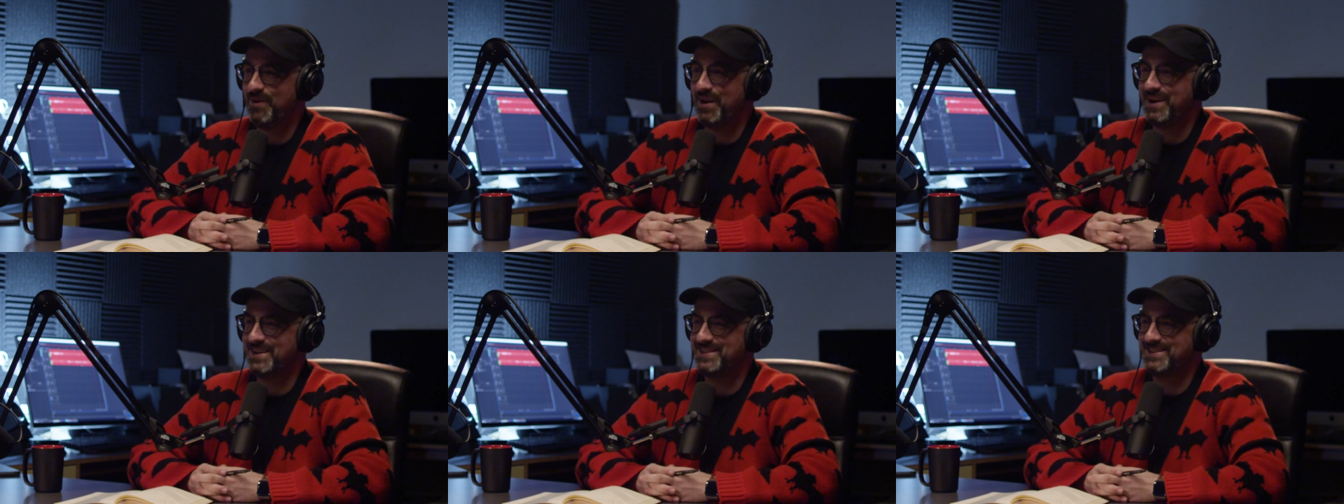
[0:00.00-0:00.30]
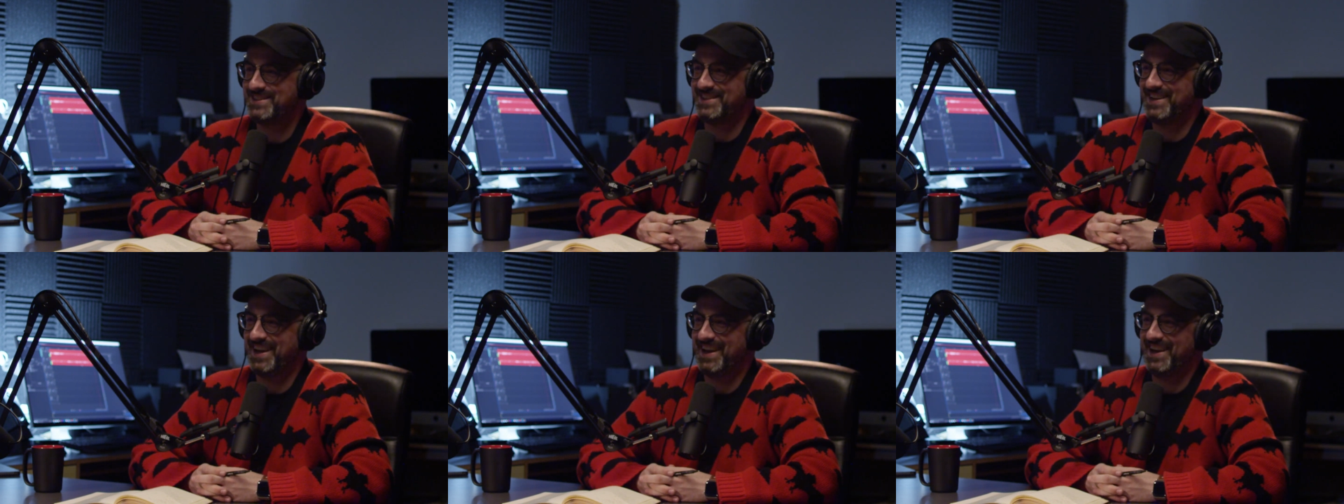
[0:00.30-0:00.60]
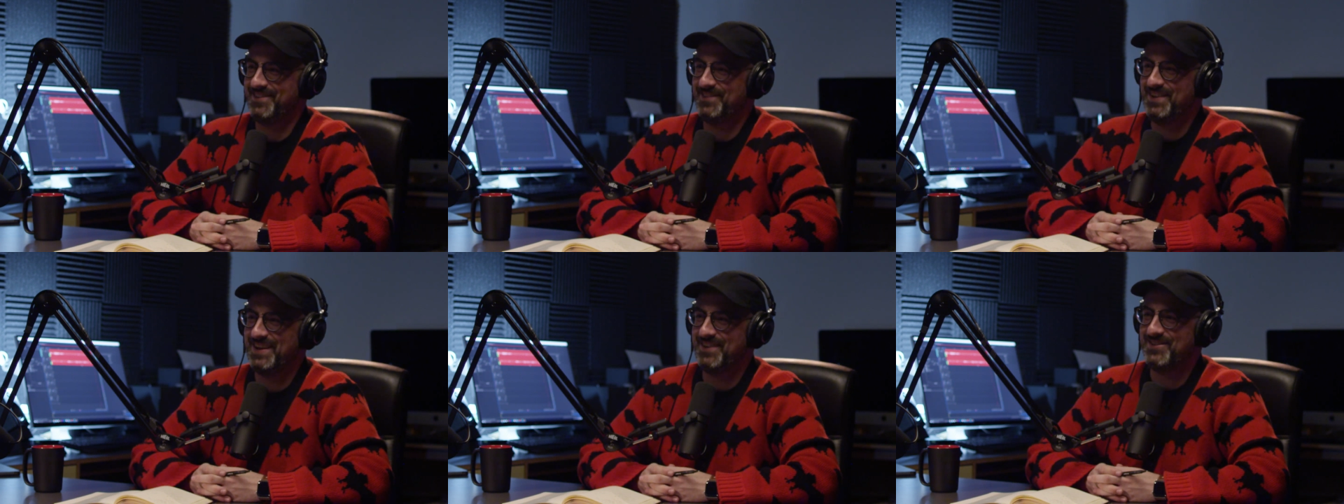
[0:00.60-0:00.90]

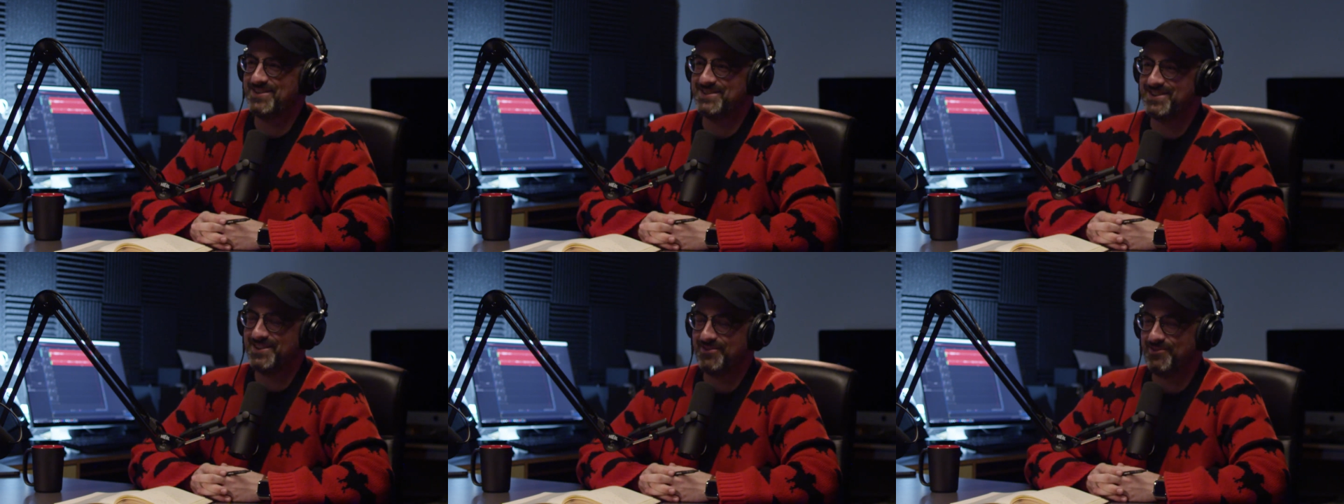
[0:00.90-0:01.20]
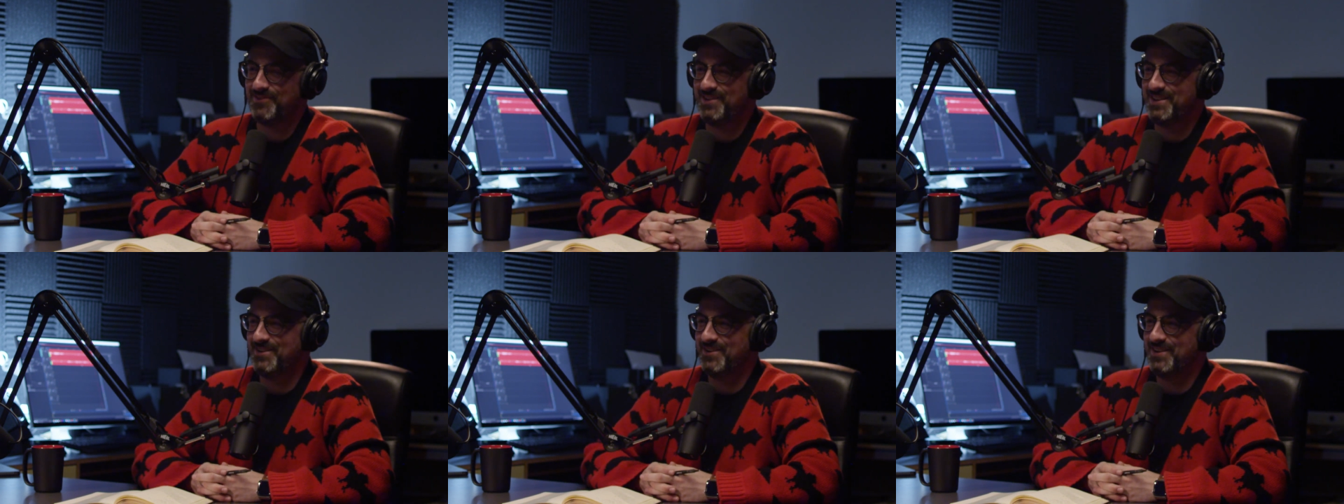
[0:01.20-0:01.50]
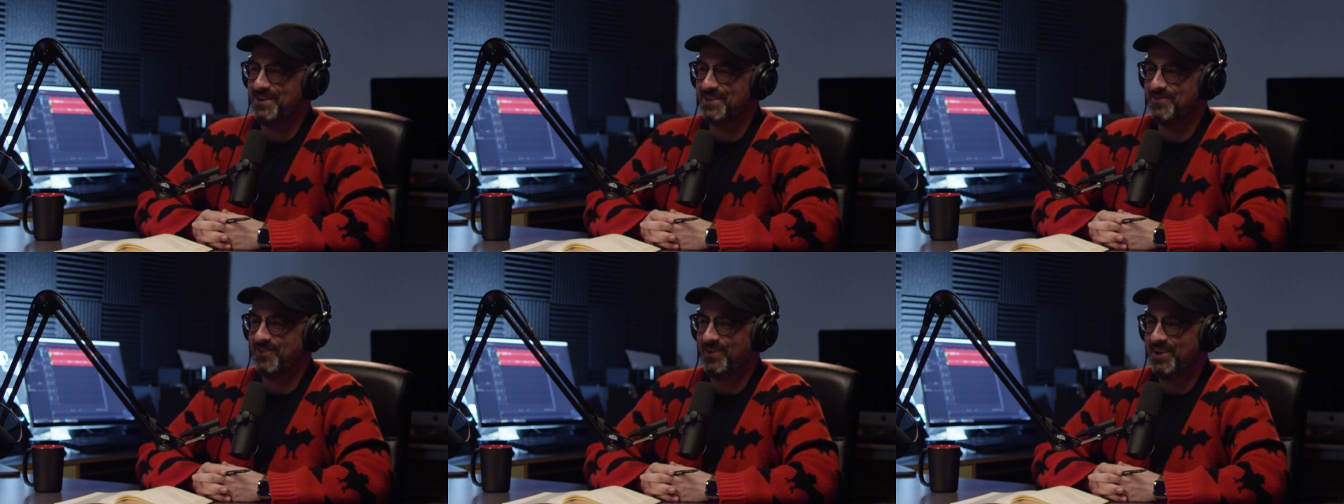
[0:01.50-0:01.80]
Instead of emails at 3:30
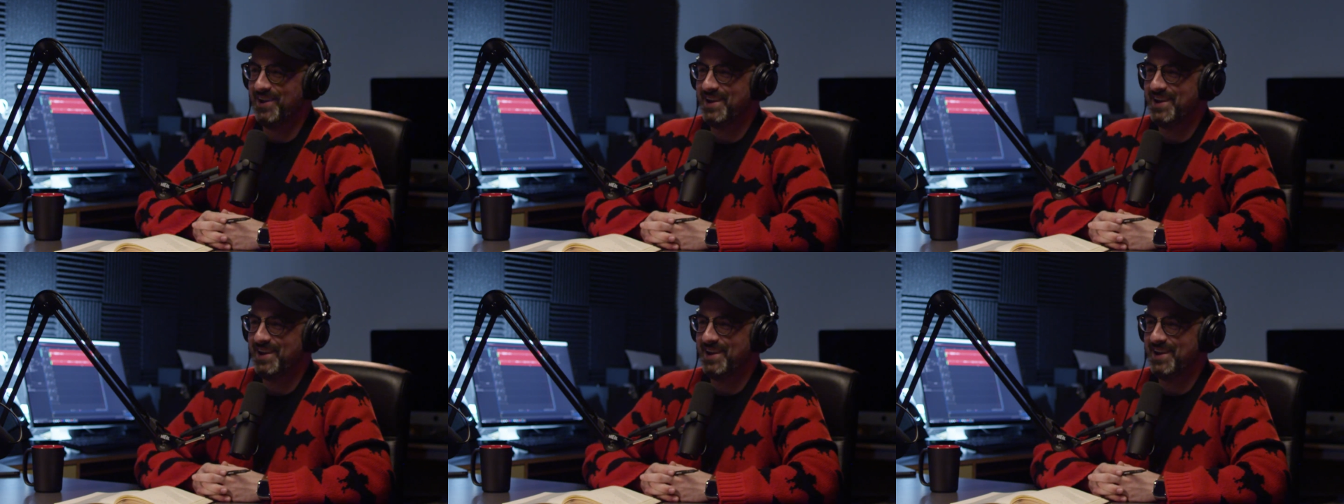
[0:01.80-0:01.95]
in the morning.